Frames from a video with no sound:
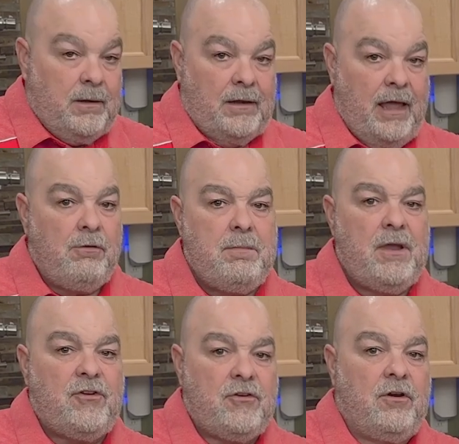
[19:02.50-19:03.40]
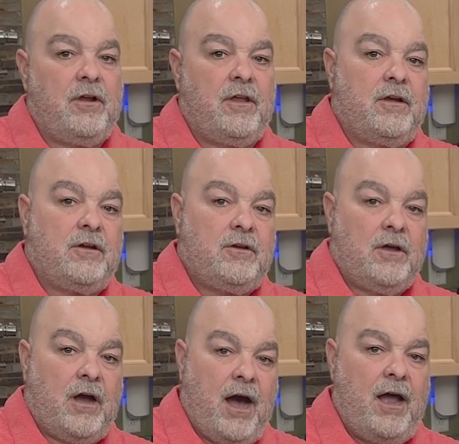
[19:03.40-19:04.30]
like we mentioned earlier,
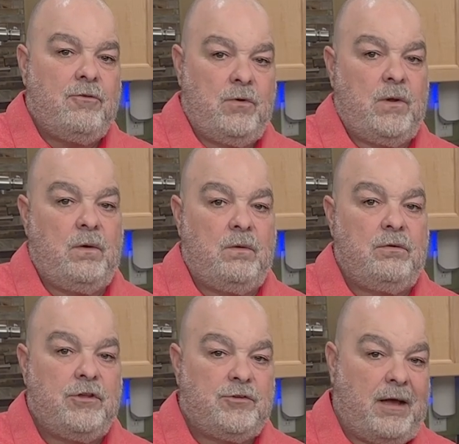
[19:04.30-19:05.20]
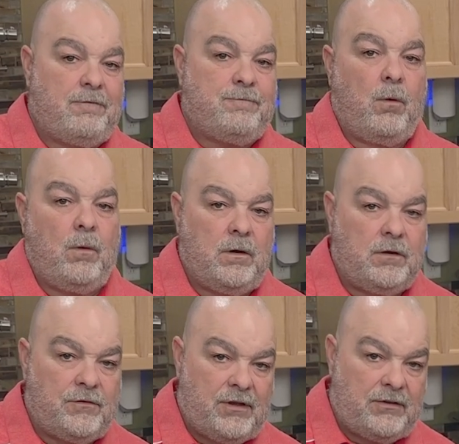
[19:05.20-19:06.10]
hot roux is about
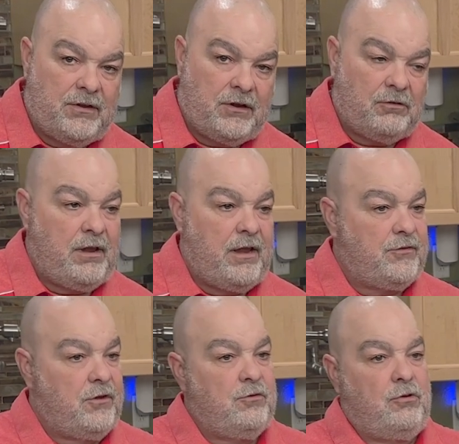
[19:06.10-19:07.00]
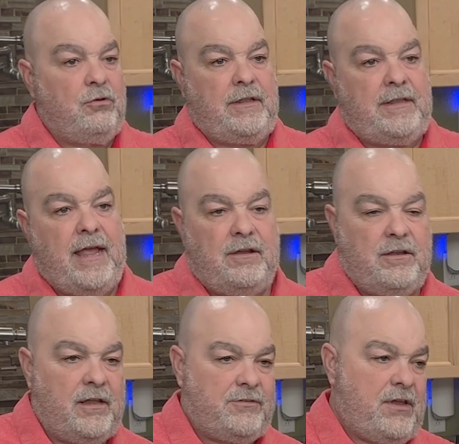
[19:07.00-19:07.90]
460 degrees. It'll cool it down.
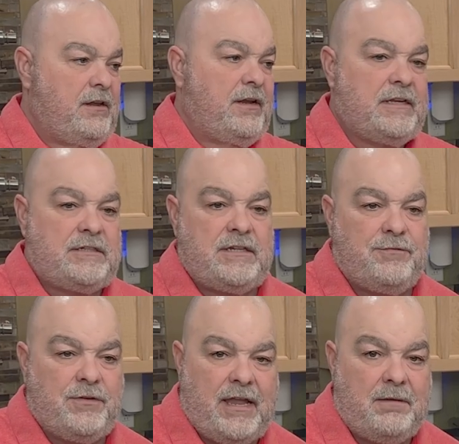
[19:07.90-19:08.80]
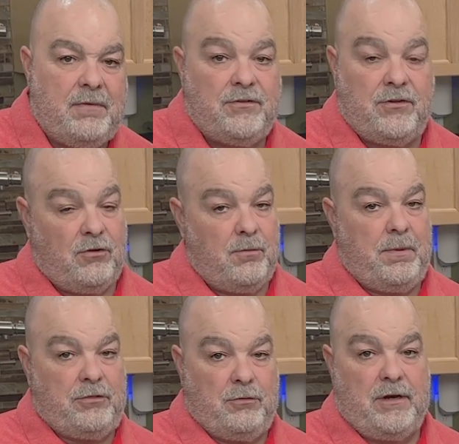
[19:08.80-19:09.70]
Let's say you let it sit for 10 minutes. It's going to
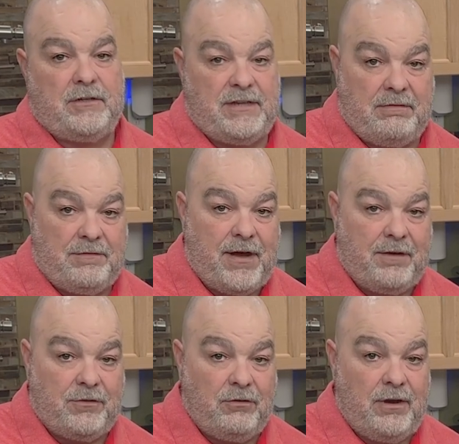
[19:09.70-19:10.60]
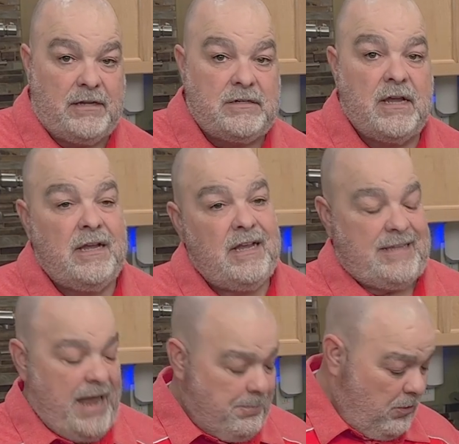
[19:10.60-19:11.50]
be 375 degrees.
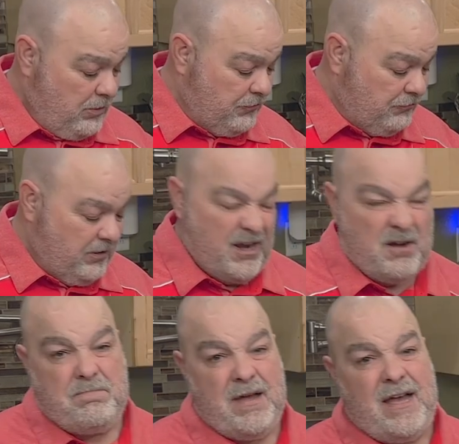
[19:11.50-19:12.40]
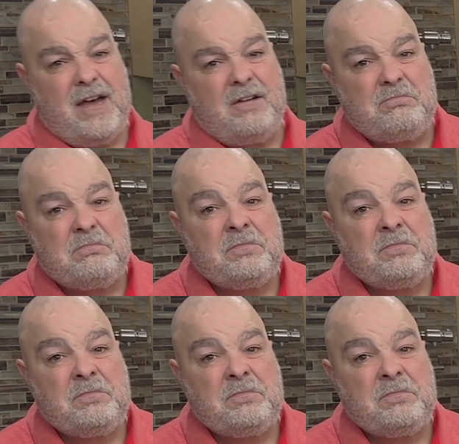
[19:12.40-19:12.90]
Tap water is running about